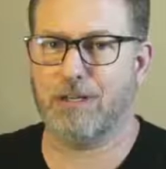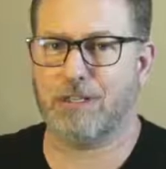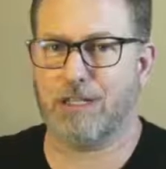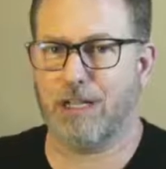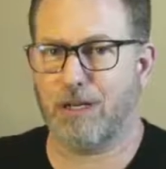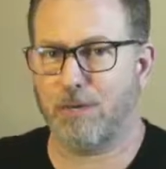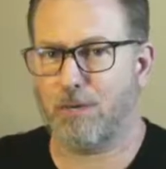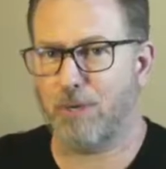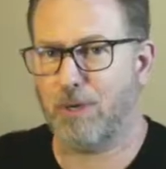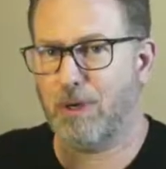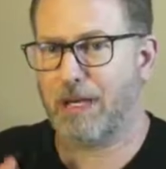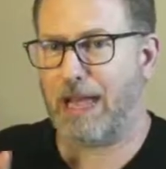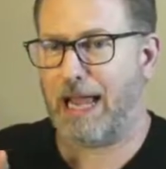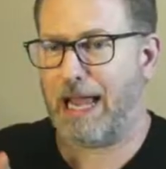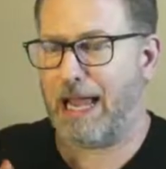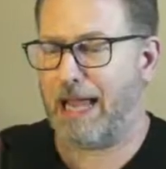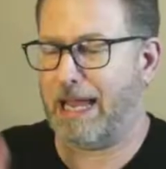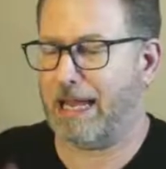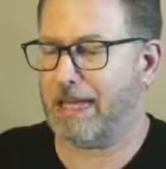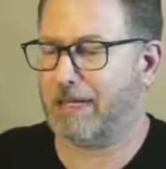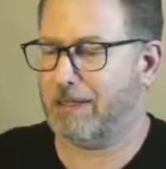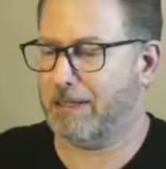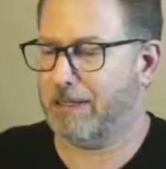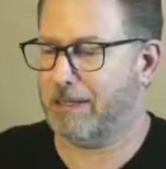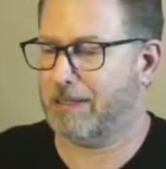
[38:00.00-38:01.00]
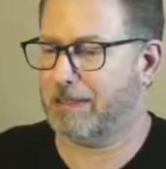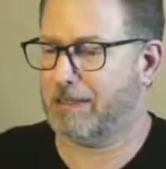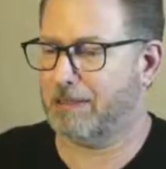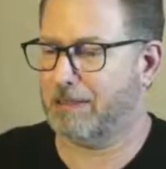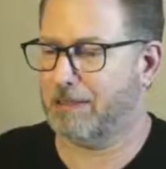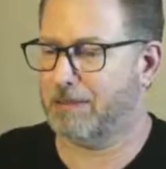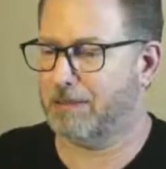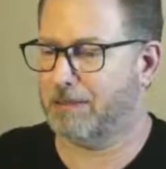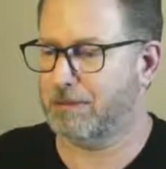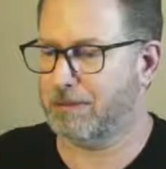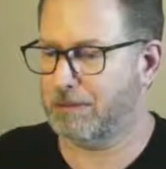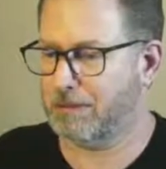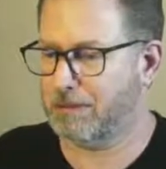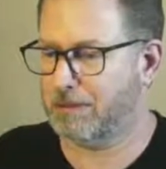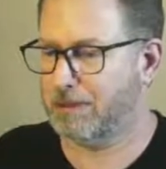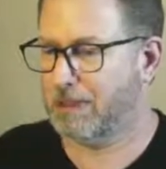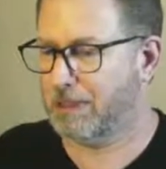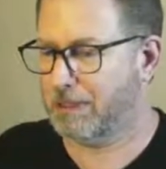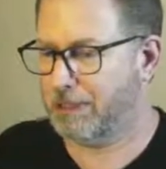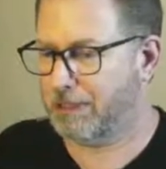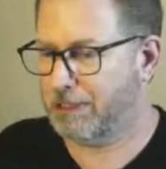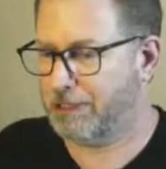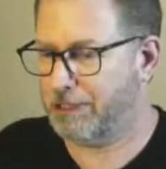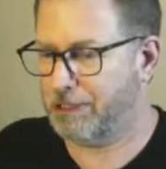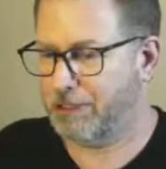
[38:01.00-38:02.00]
on one hand, let alone
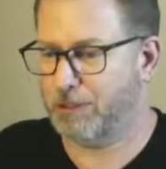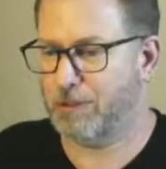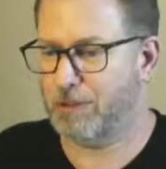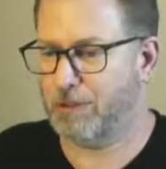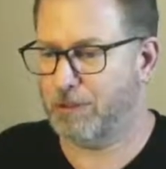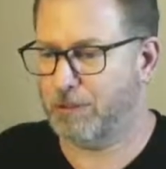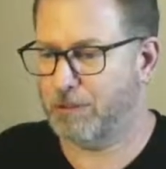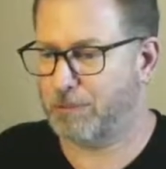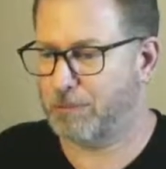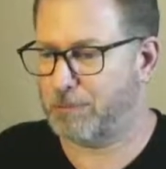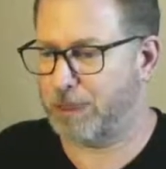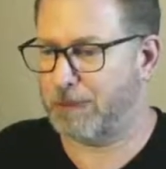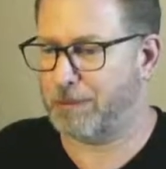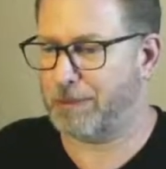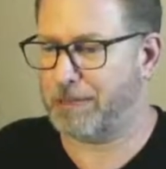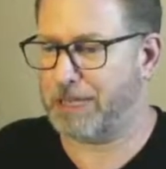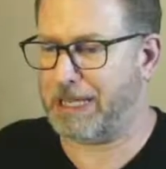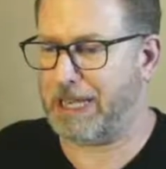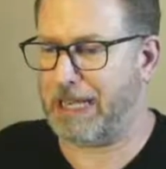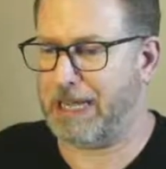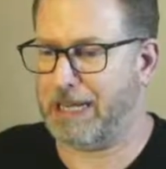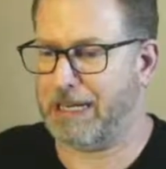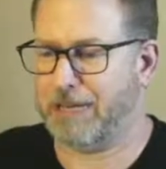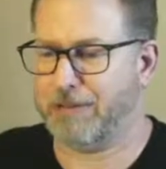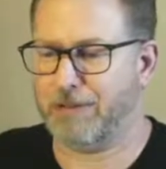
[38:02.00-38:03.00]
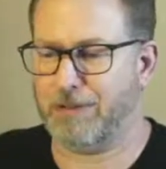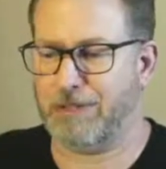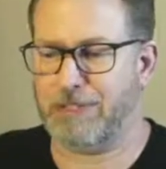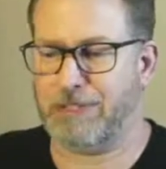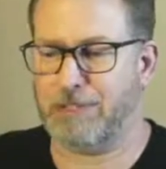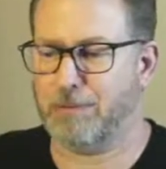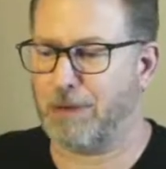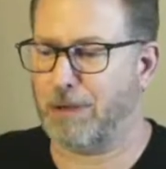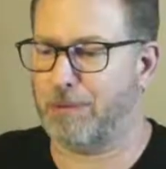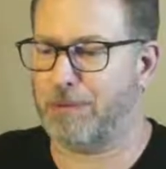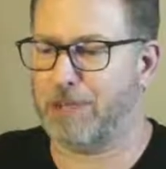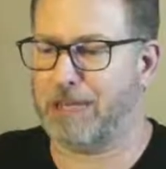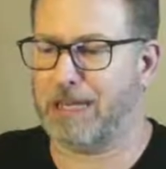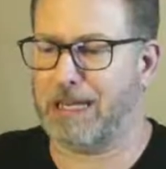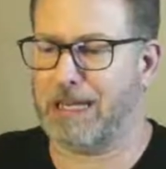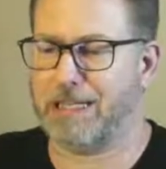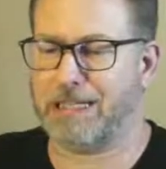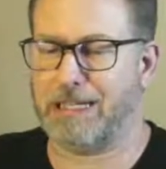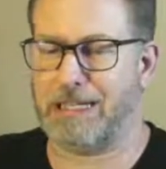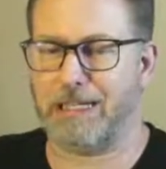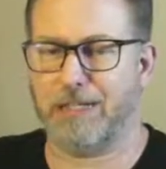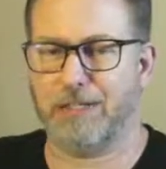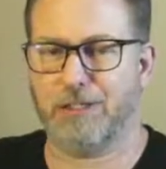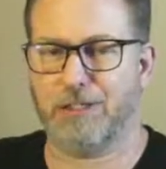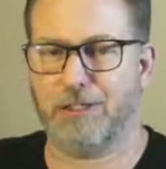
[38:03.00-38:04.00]
you probably can't even. You probably got to
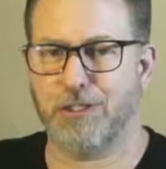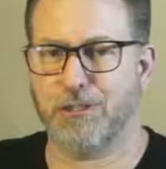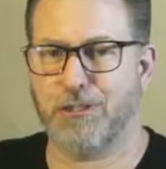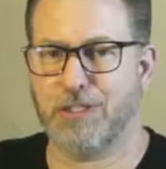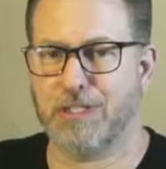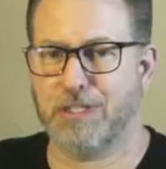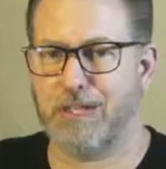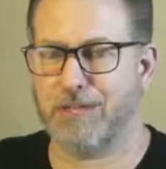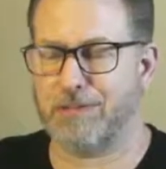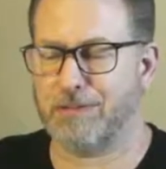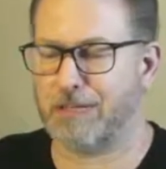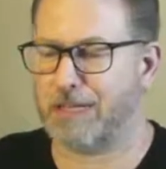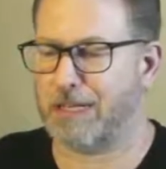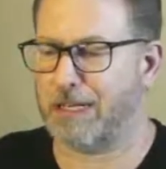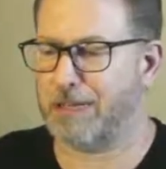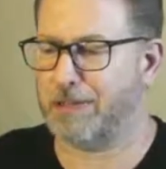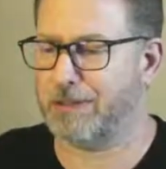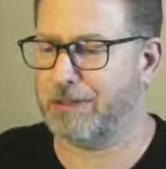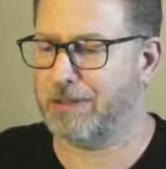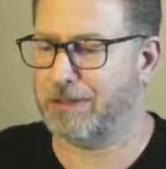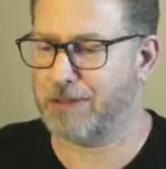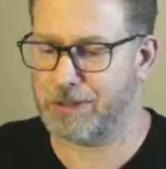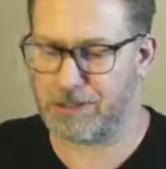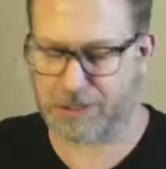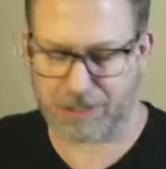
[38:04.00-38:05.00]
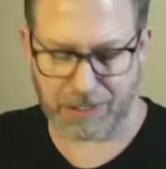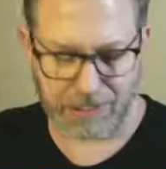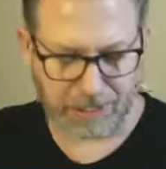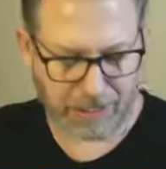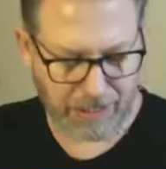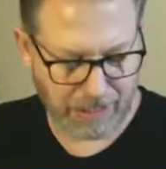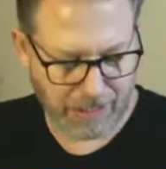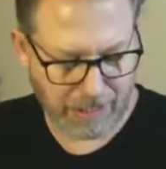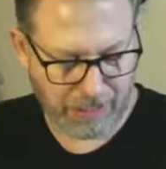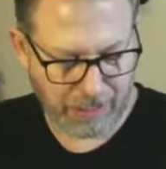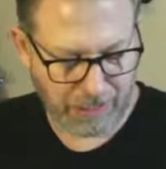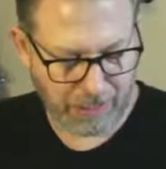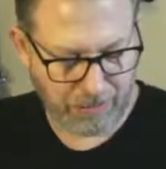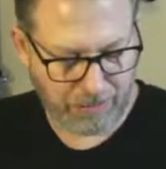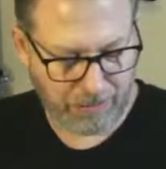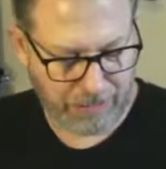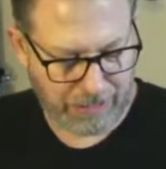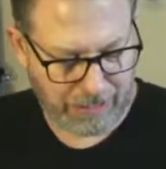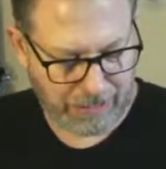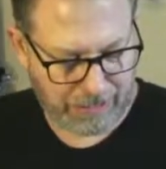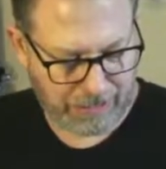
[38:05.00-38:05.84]
take your shoes off to count yours. But